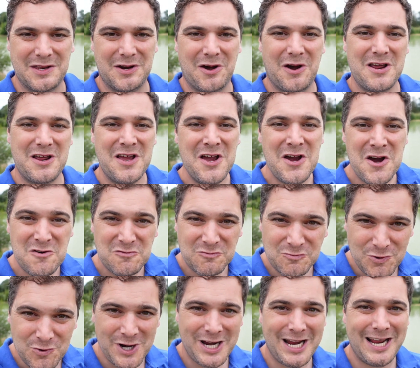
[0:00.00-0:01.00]
And I
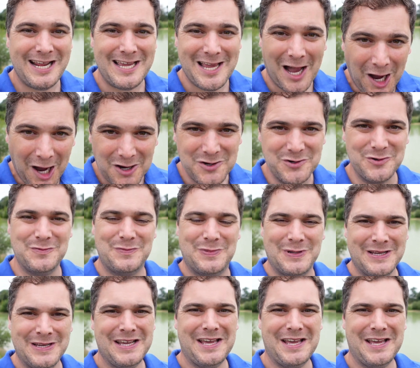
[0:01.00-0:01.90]
really hope